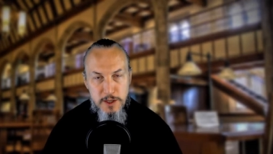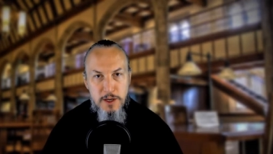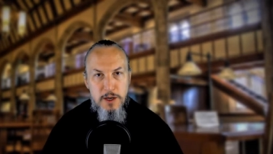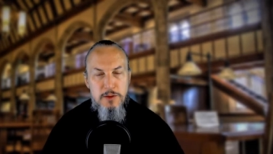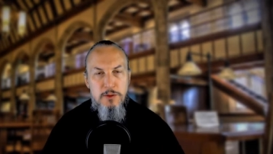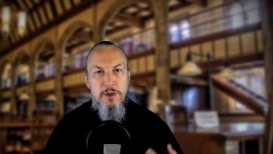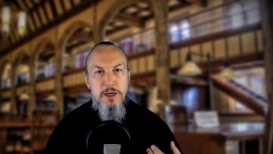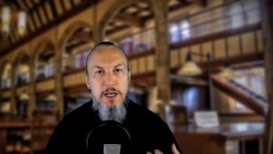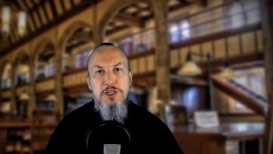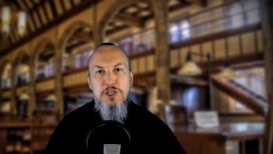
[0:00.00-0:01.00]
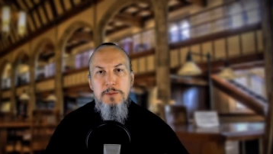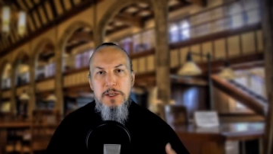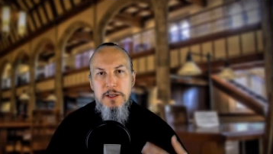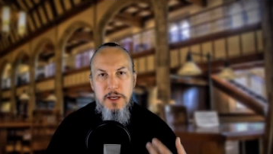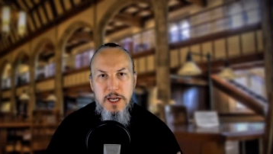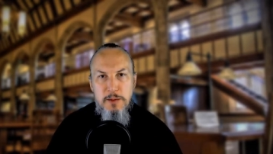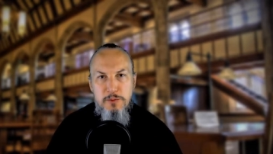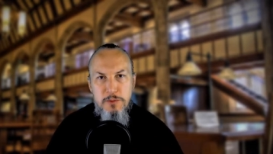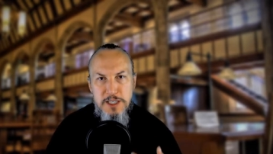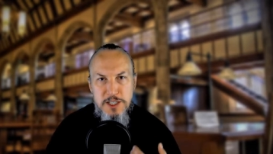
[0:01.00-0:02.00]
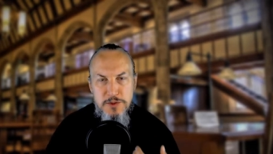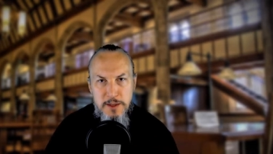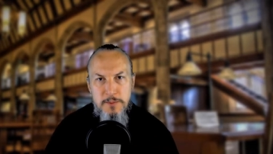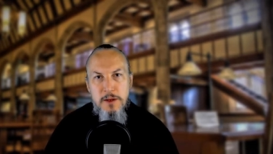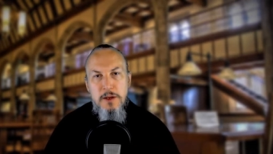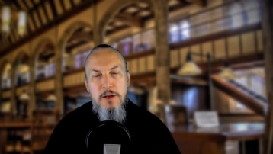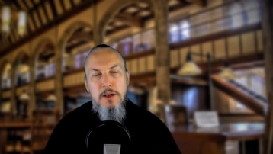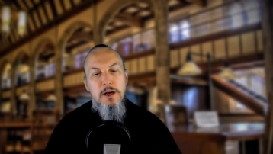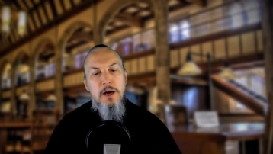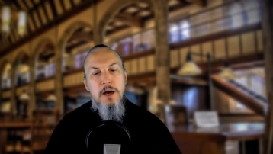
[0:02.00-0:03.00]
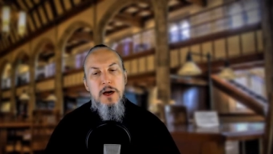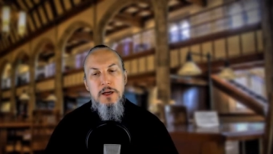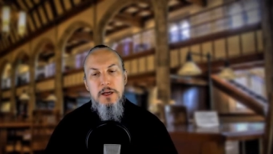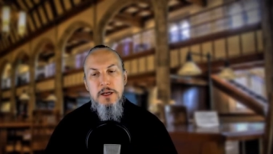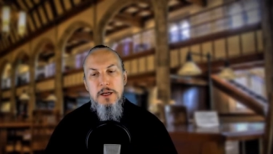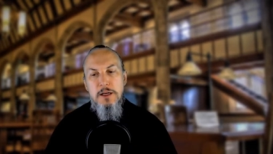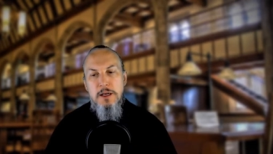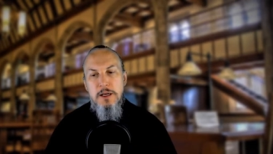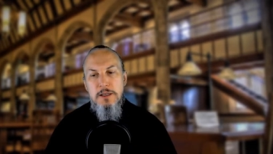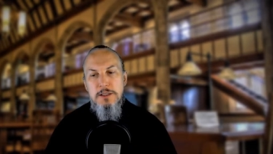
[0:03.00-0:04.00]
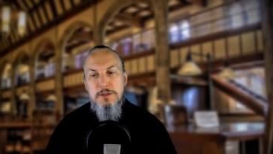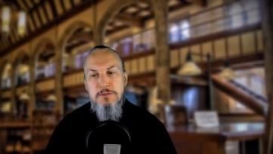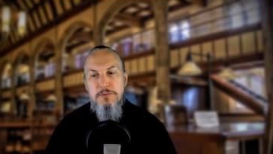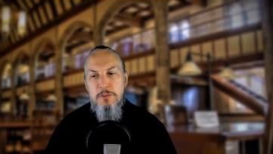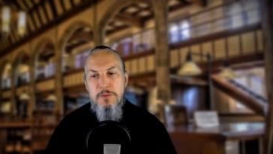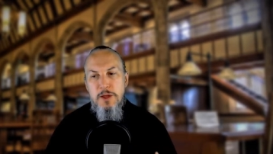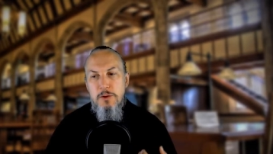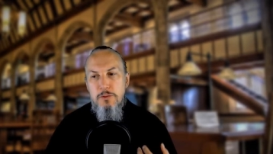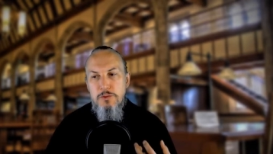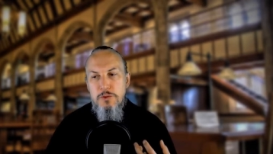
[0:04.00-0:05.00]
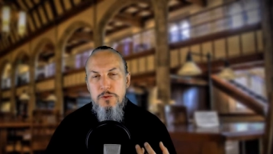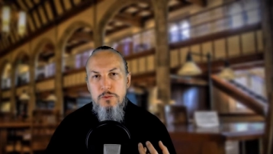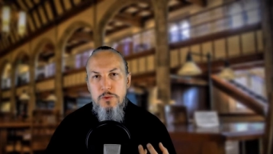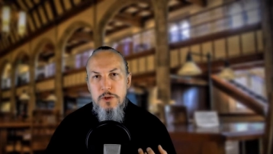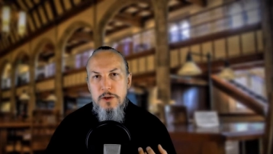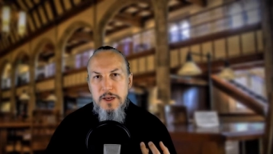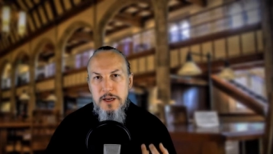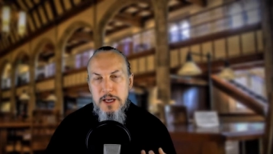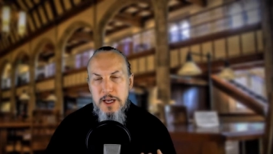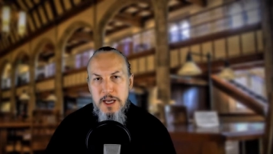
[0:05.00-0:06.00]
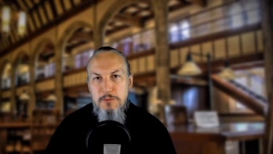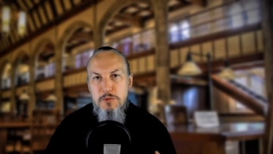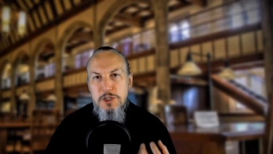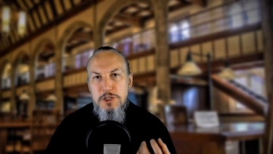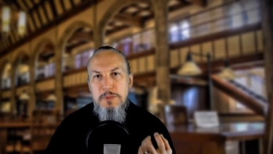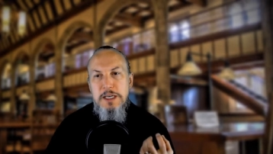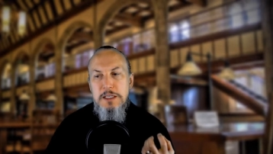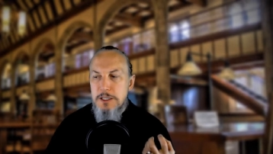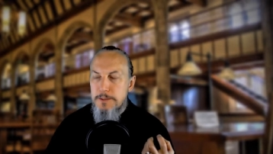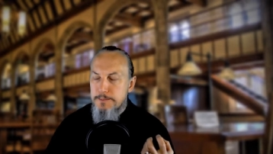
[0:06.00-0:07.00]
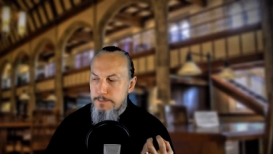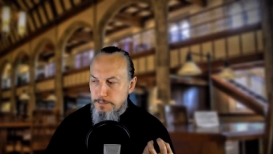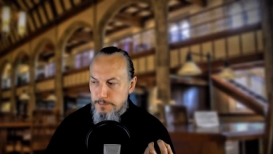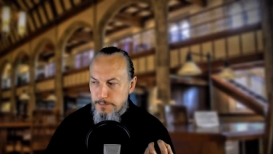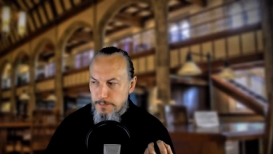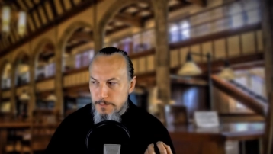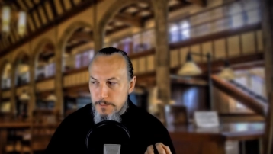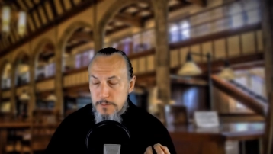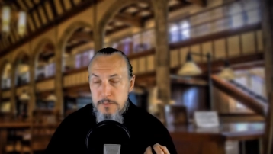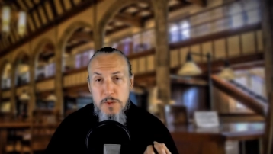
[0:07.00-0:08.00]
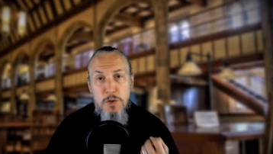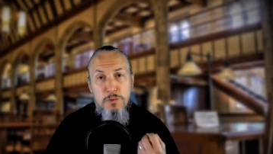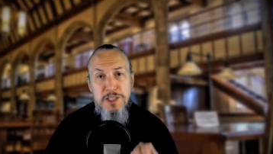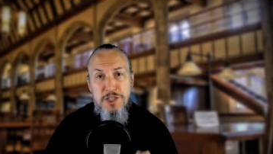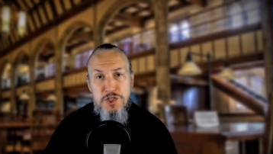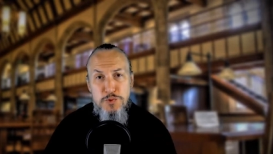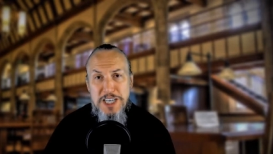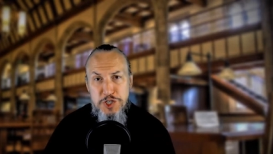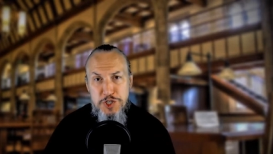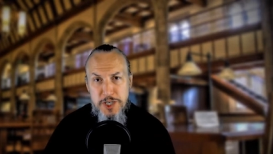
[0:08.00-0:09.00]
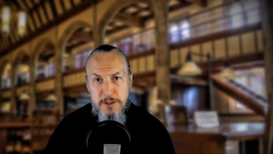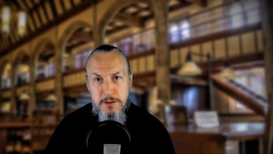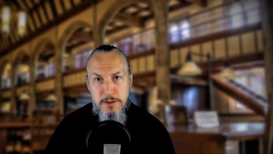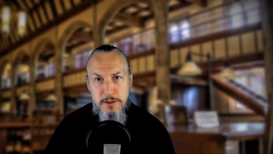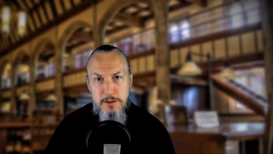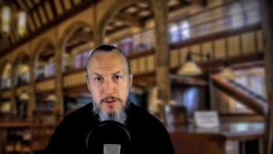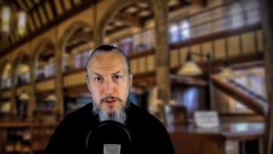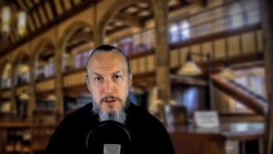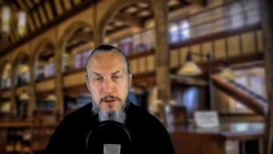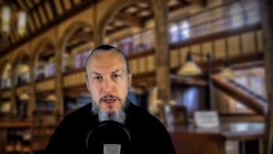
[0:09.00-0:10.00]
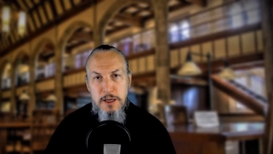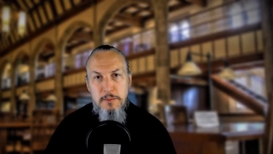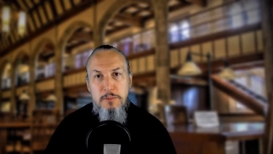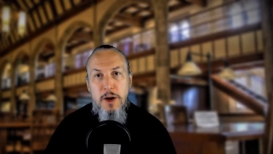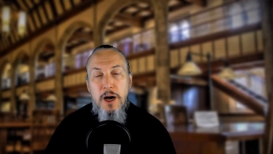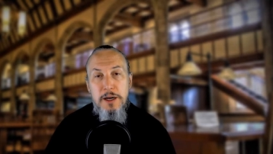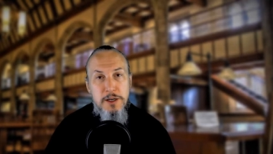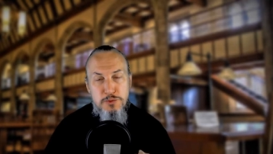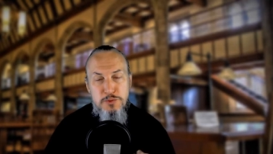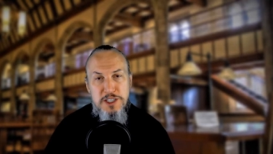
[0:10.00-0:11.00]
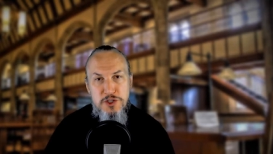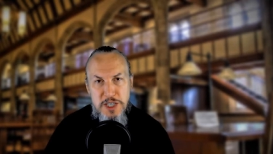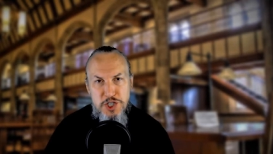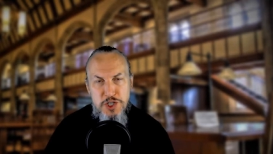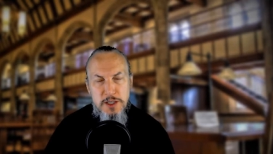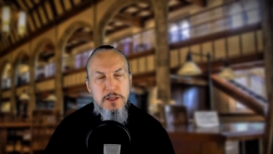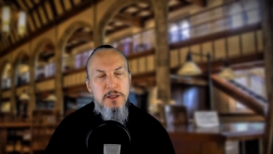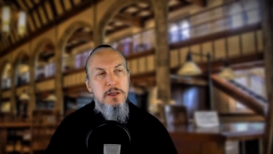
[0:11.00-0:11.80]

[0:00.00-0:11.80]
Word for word: The word Egypt in the Hebrew, Mitzrayim, uh, is from the root word of, in the Hebrew, which means restriction, like bondage, restriction.